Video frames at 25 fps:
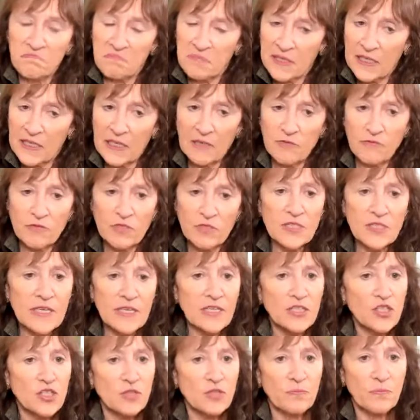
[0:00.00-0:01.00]
been in
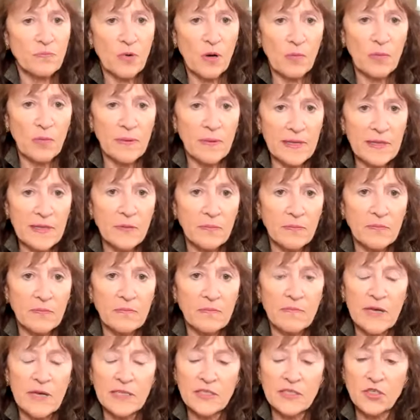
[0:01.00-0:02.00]
recession, probably the
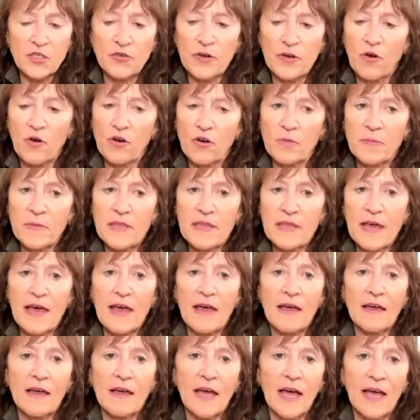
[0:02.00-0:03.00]
major economy
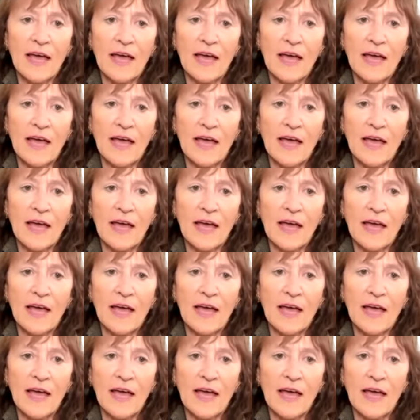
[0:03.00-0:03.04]
there,